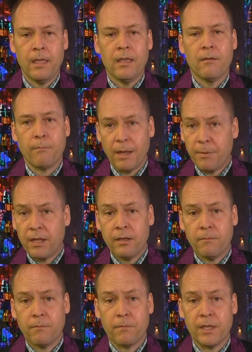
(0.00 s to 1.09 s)
Maybe
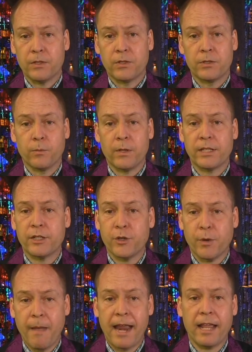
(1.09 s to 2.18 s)
this was a
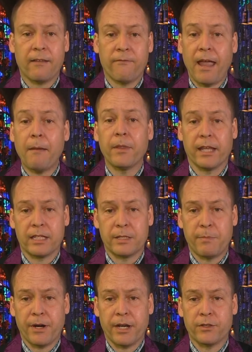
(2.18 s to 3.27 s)
traumatic family
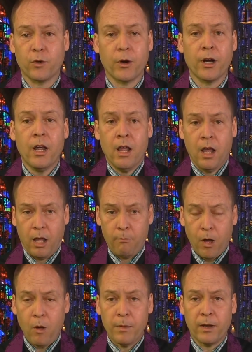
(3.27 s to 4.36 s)
experience or a
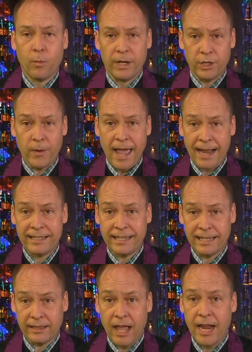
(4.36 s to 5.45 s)
moment when you acted
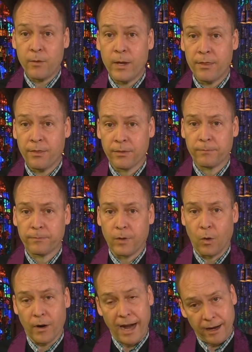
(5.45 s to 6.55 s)
in line with
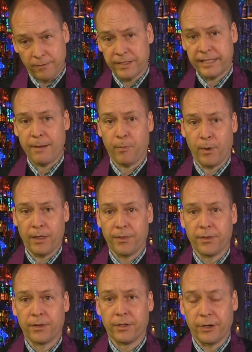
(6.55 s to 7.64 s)
or out of step
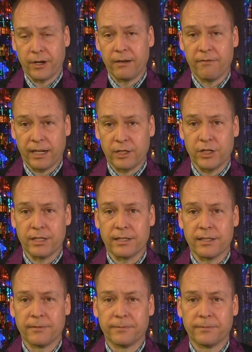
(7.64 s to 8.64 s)
with your convictions.